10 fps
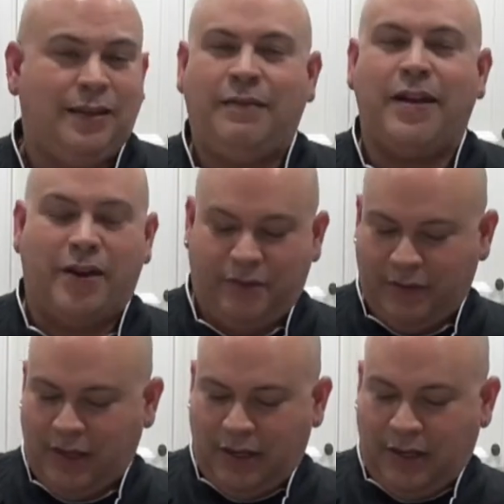No.
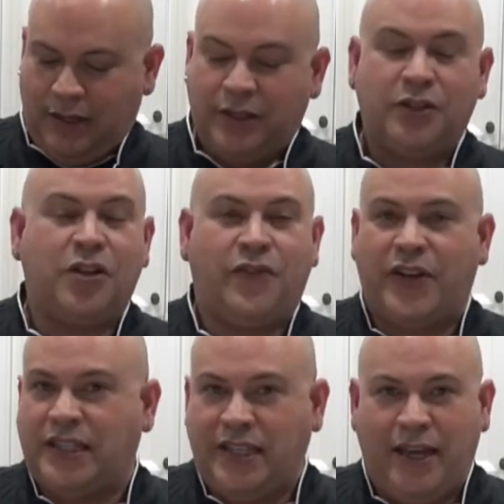A little
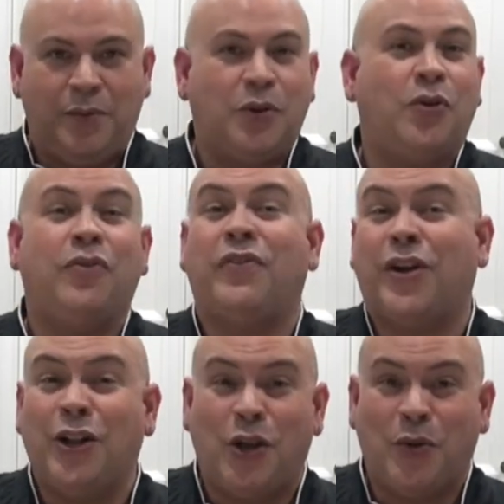Courvoisier will go a
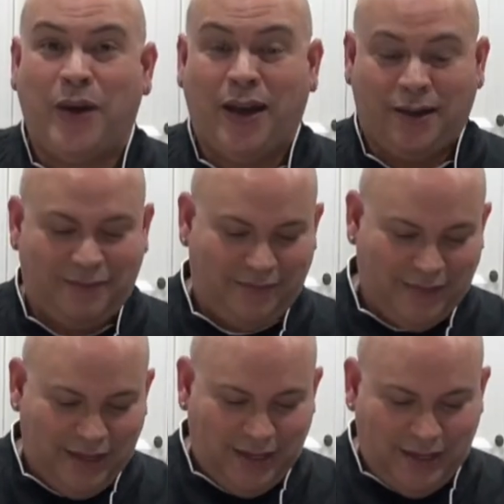very long way.
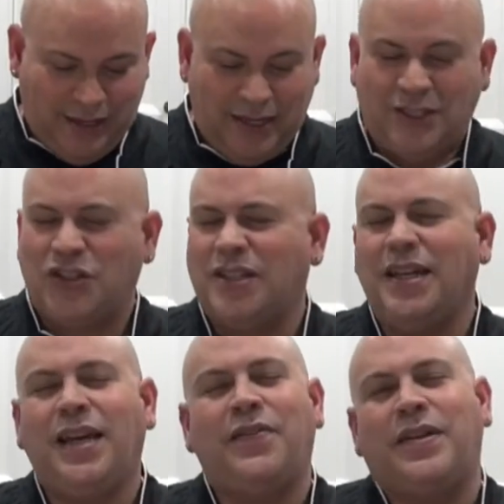It's just gonna
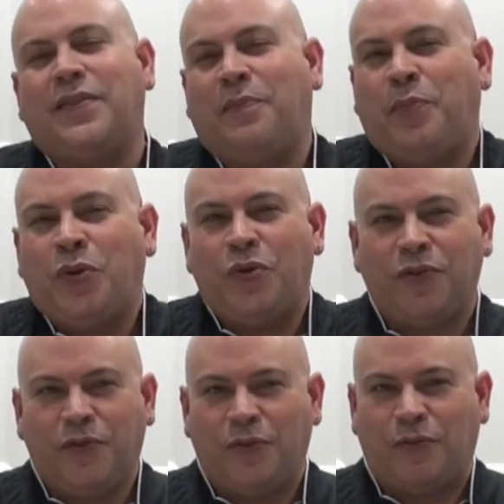give it a
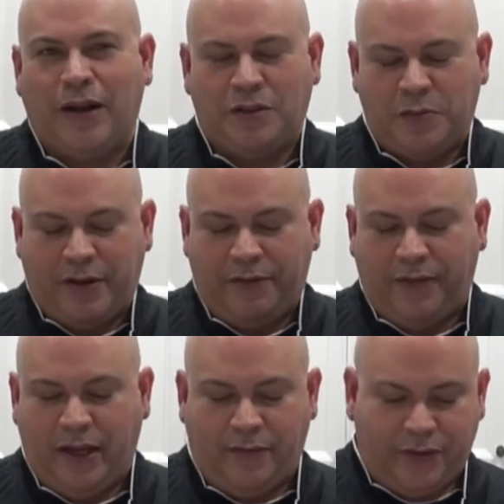beautiful roundabout
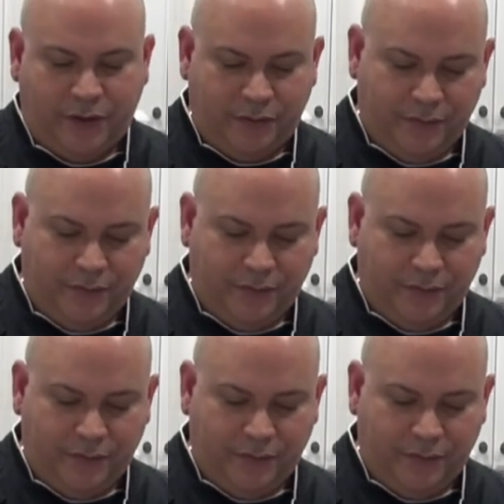flavor.